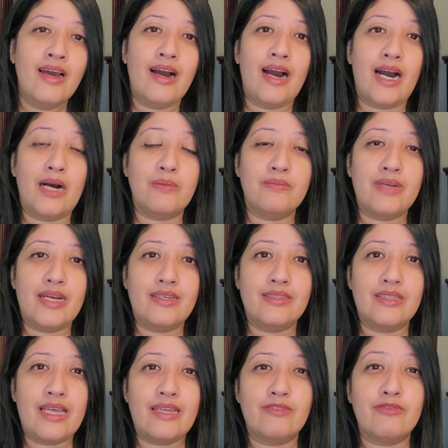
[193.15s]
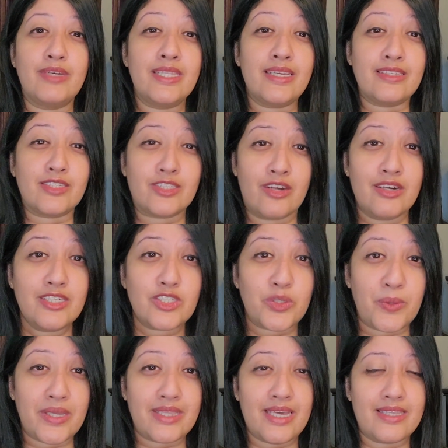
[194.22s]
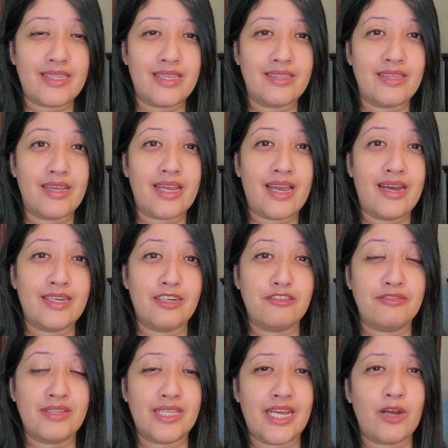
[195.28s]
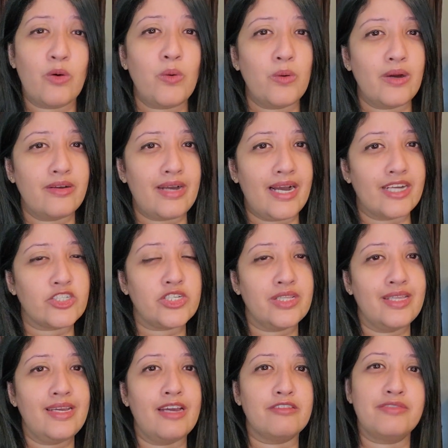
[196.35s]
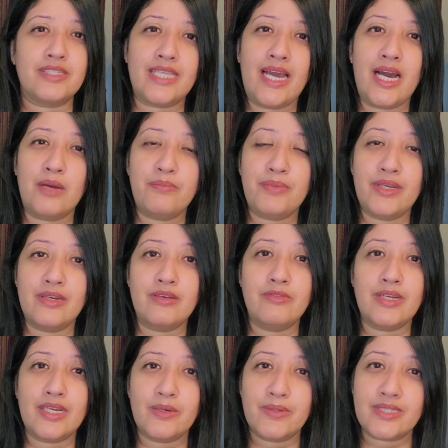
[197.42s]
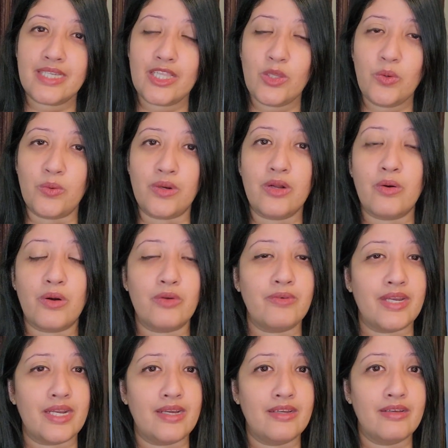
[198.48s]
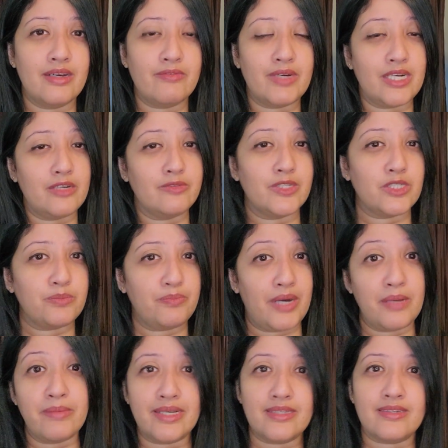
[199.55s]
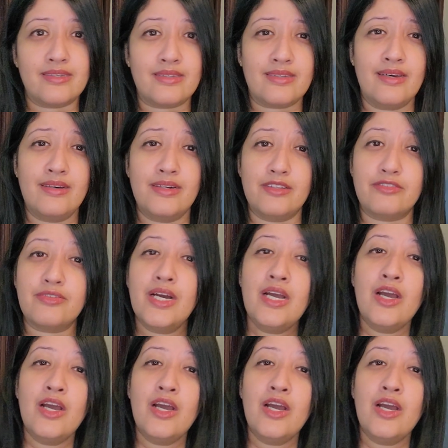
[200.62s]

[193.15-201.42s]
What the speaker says: And when they start doing that, then they kind of feel like, oh, actually, I felt happier when I was alone, or when I was by myself,